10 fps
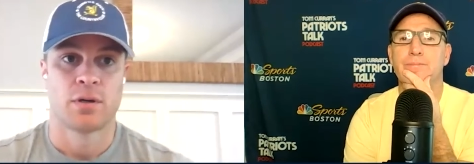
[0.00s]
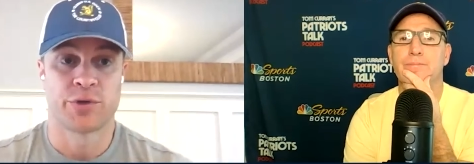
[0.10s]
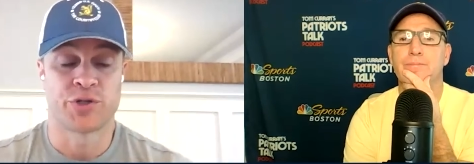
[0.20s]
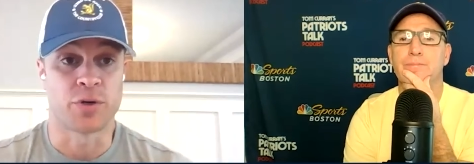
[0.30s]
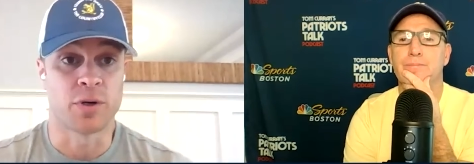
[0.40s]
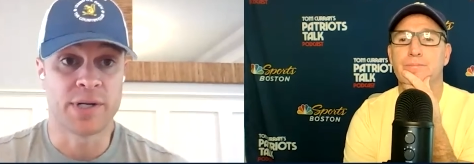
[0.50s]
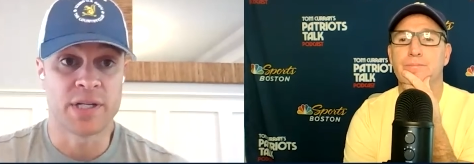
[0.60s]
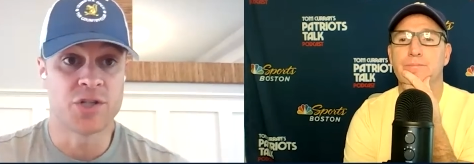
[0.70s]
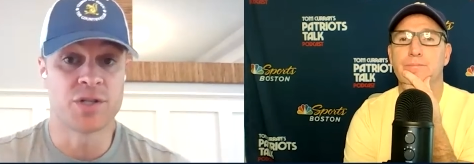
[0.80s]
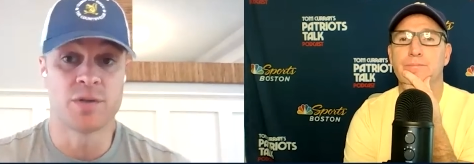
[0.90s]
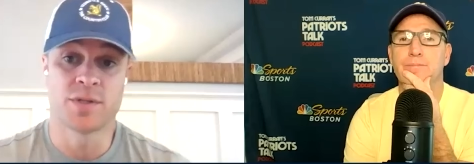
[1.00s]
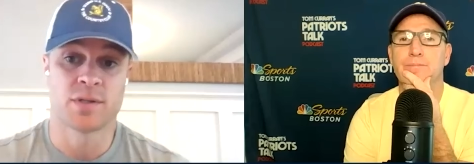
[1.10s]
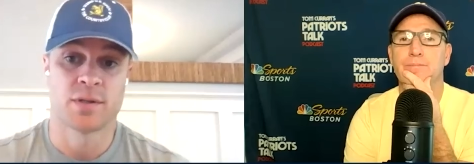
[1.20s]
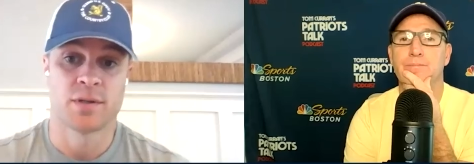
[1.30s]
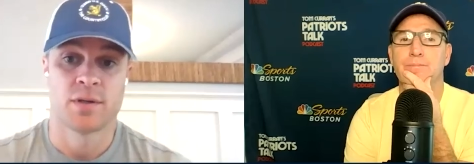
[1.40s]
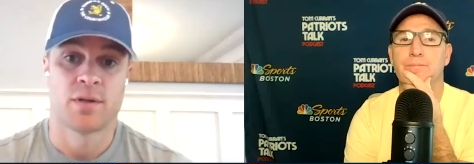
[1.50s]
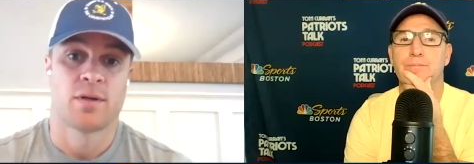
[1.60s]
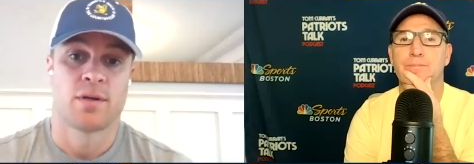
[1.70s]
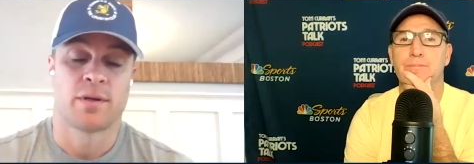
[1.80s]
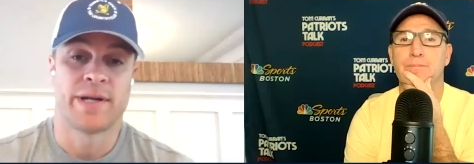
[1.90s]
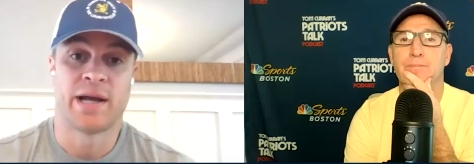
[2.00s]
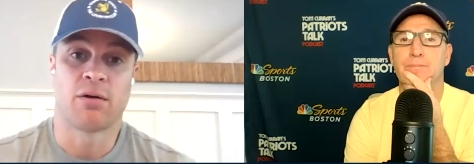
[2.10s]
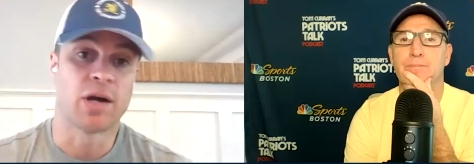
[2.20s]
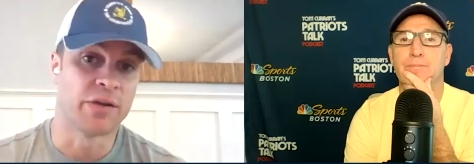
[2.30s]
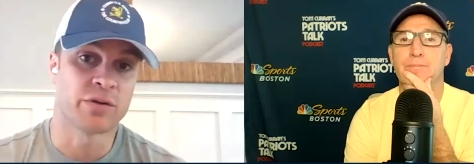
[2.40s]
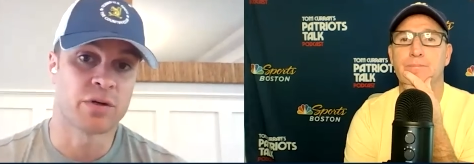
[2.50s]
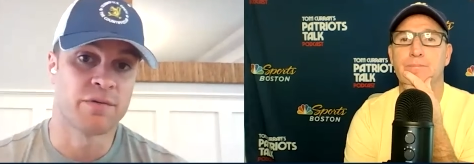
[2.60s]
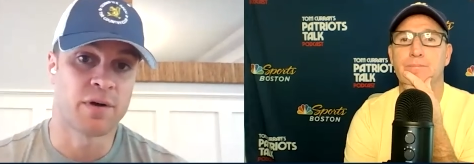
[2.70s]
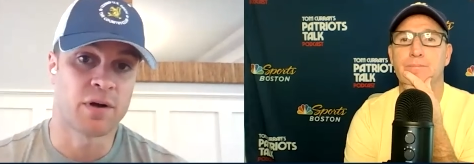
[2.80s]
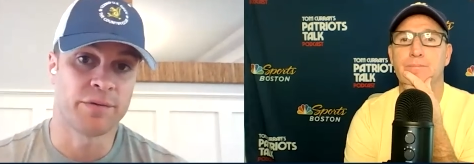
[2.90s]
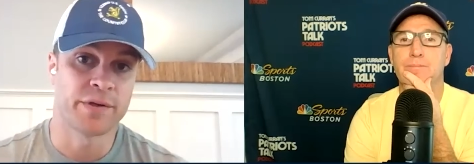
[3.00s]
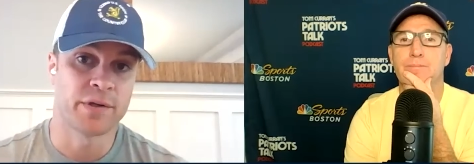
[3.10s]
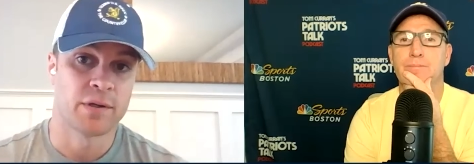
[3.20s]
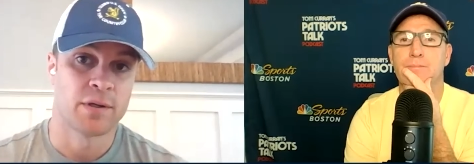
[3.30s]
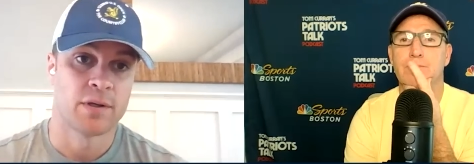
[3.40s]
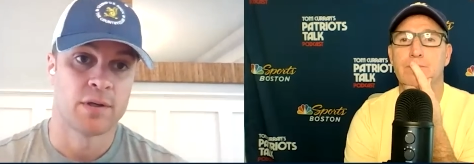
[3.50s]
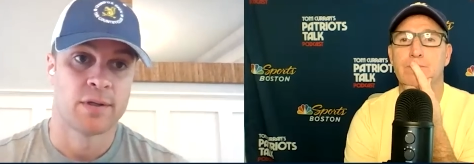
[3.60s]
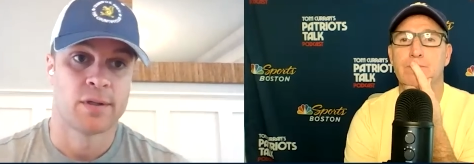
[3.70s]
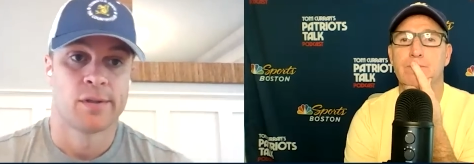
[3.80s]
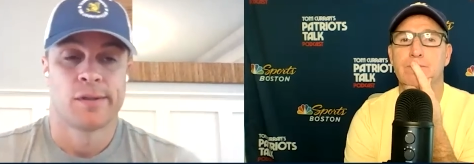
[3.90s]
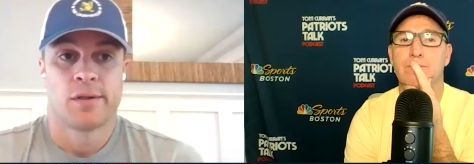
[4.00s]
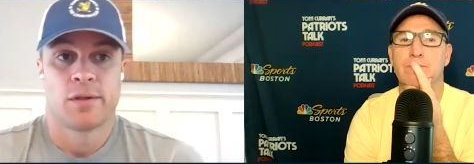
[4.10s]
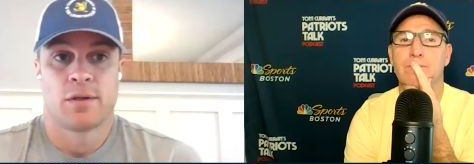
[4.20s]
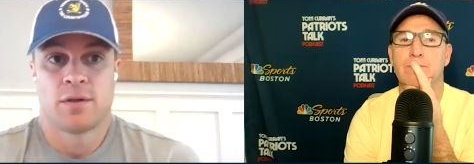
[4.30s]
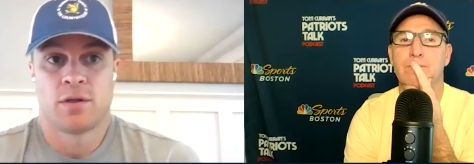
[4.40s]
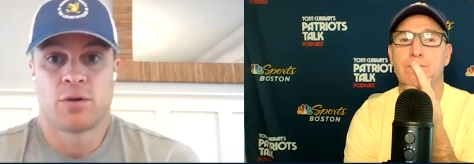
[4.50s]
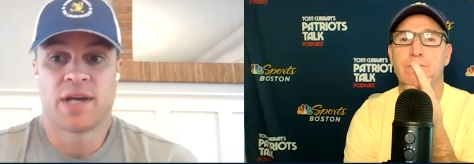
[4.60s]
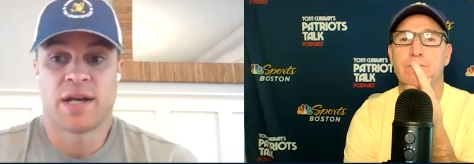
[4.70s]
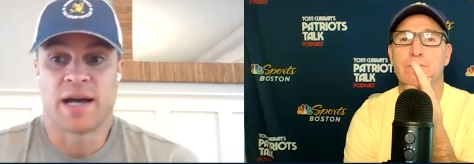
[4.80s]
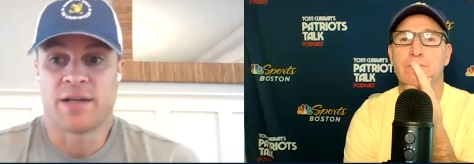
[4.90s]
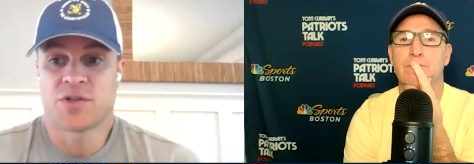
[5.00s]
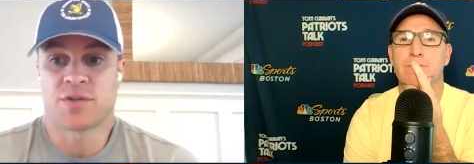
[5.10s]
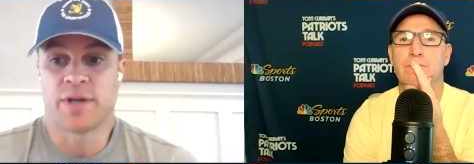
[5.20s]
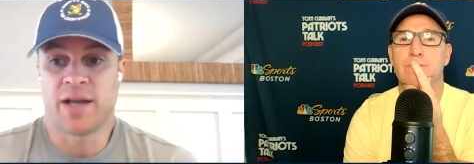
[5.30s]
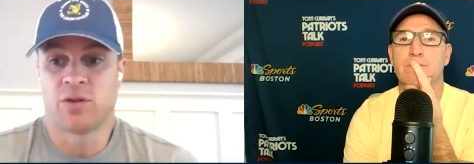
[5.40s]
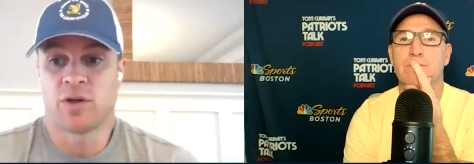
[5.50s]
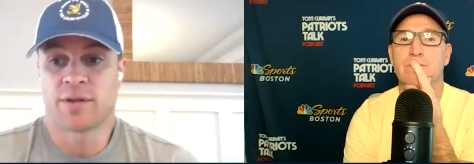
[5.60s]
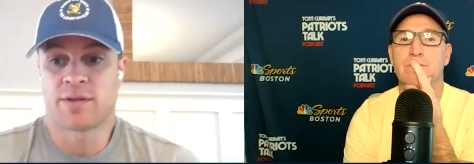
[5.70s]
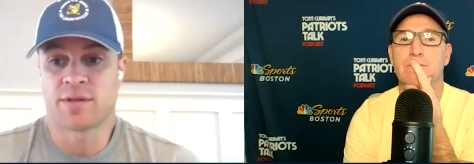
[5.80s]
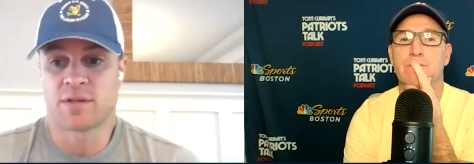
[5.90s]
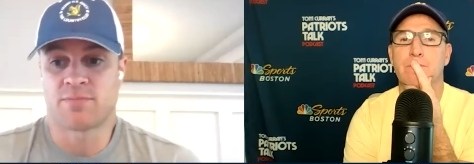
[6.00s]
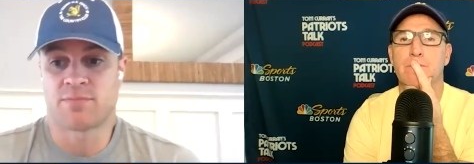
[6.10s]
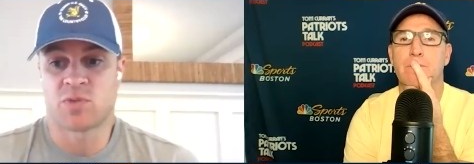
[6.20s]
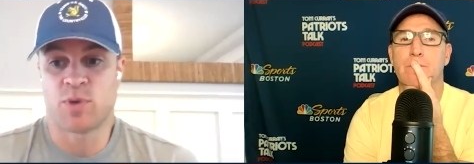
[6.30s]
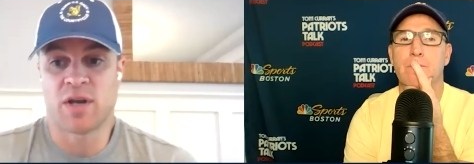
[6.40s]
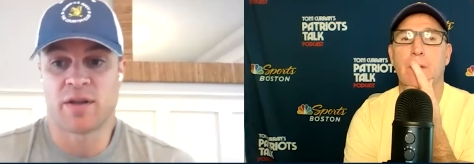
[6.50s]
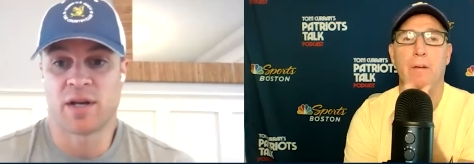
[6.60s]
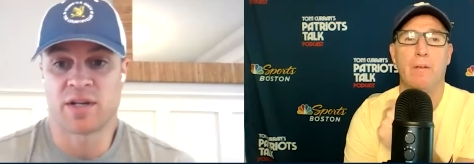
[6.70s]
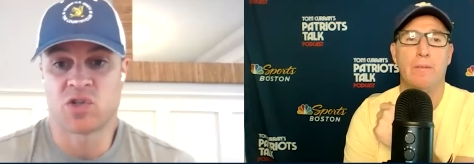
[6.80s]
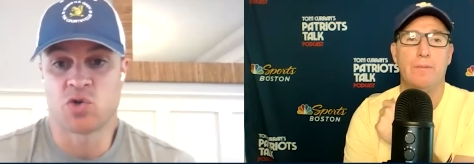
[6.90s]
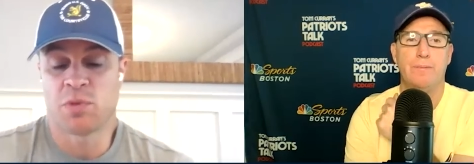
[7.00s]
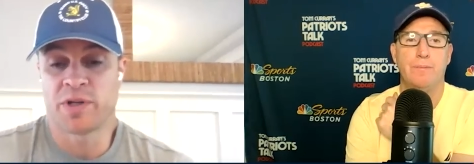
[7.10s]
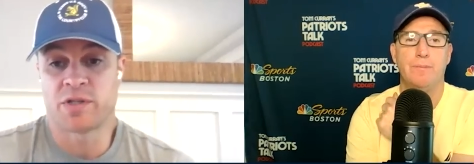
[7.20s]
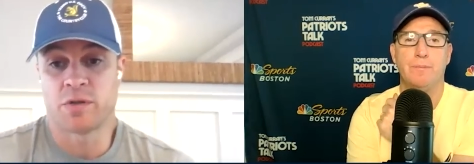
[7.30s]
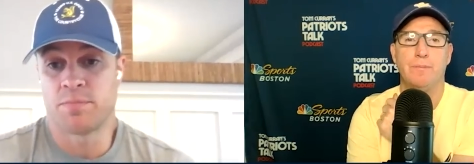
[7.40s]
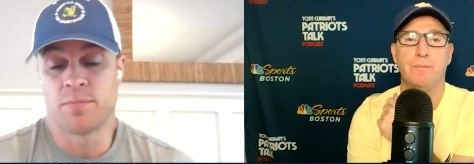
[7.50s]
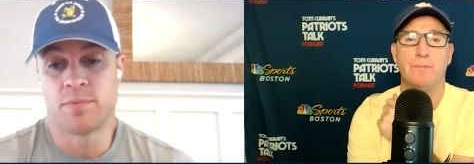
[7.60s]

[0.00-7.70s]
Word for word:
Speaker 1: maturity issues. And now guns are involved. You know, again, I just, I look at this span of the next two months, you,